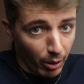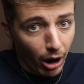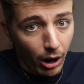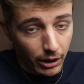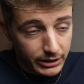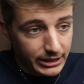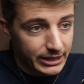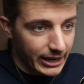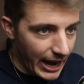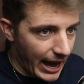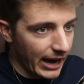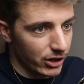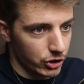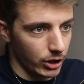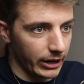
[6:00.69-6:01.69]
part,
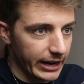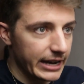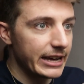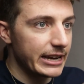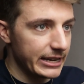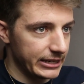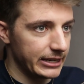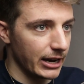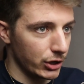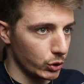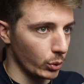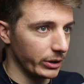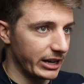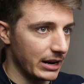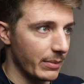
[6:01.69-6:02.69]
actually, is the
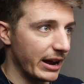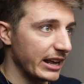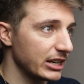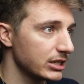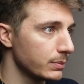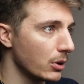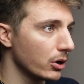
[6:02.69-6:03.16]
actual kinematics